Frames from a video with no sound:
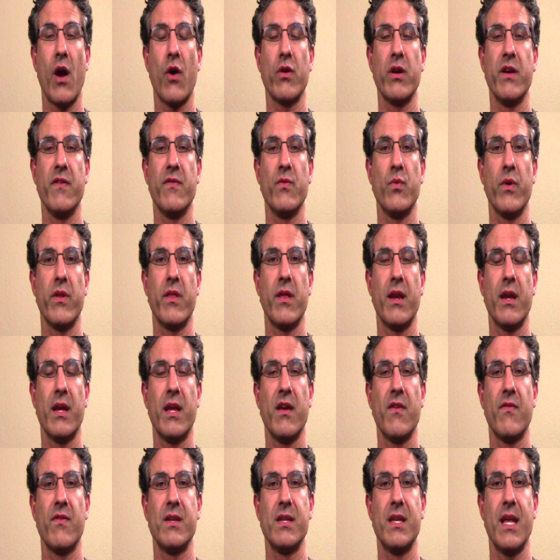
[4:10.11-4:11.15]
or even within a
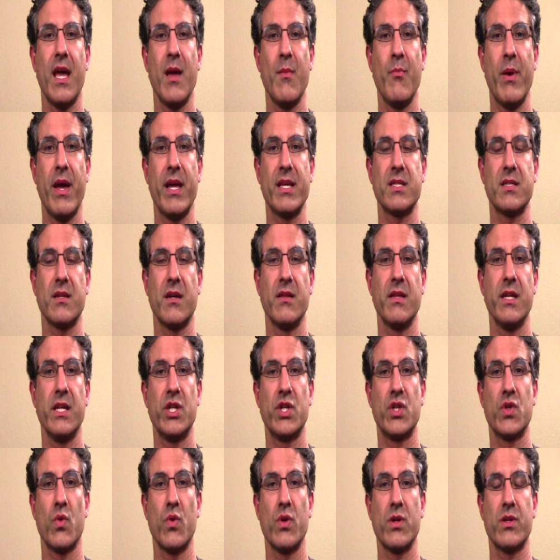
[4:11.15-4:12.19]
given day based on these
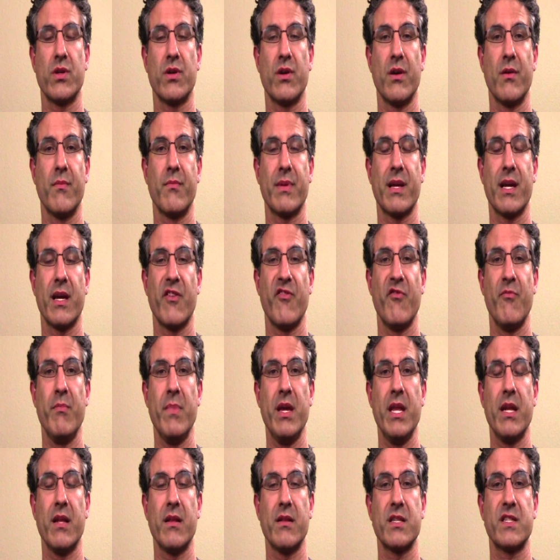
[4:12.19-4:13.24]
short-term kind of
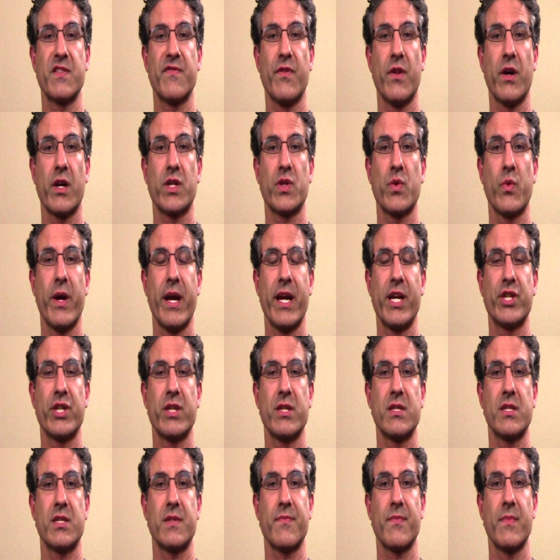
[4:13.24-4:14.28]
meaningless
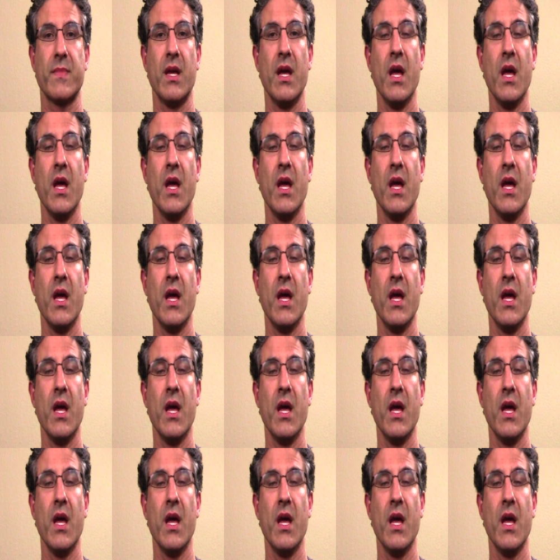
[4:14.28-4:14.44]
fluctuations.